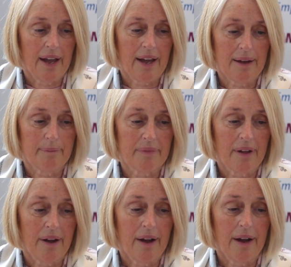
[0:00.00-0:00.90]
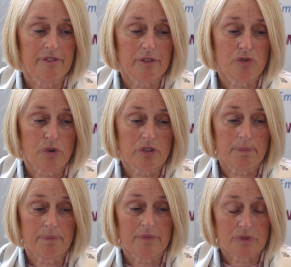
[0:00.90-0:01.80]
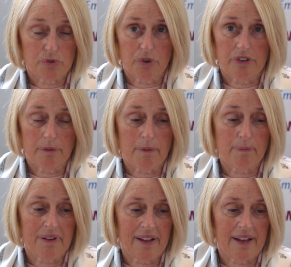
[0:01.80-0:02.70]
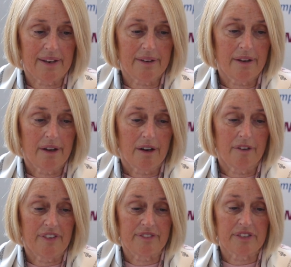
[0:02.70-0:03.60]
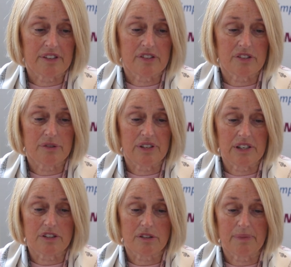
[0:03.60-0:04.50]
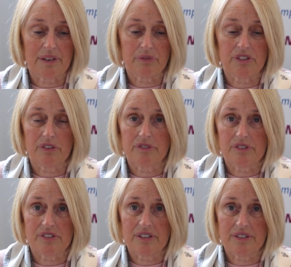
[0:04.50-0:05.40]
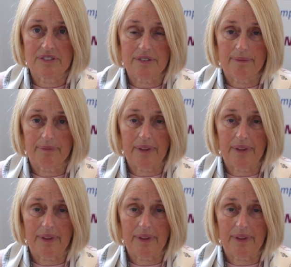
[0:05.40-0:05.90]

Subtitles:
Have you drawn up a plan of evidence you need to make redundancies?